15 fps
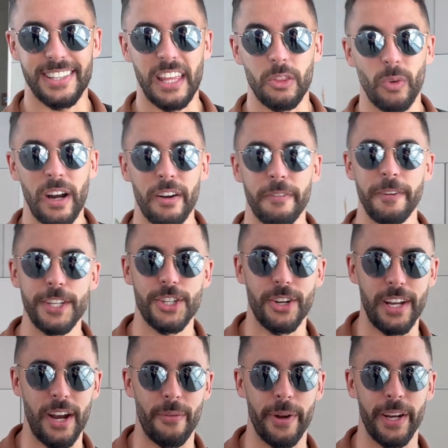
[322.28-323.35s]
that were
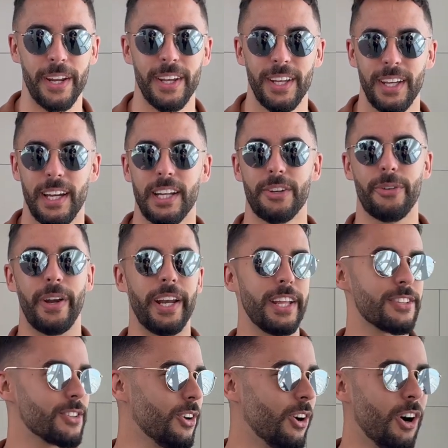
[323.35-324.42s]
visionary and created
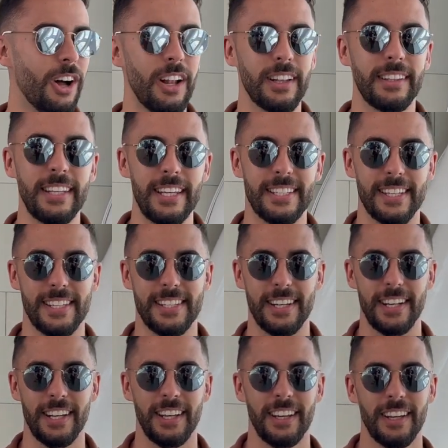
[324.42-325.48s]
all this
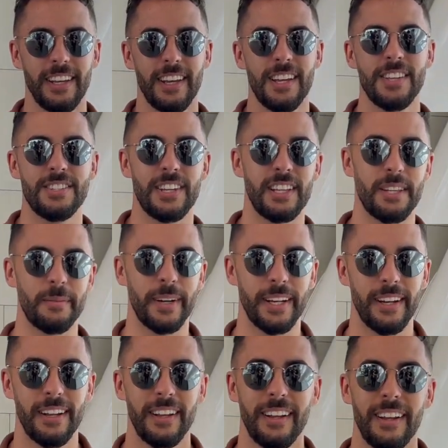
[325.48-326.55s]
city, gentlemen,